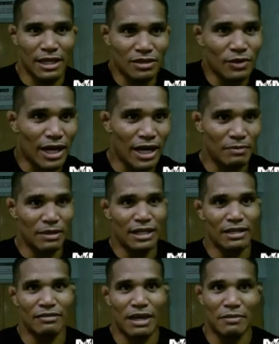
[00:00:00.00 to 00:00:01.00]
That's what I
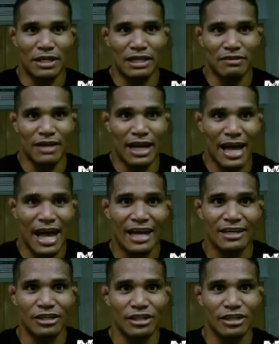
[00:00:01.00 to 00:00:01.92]
believe. I believe that I had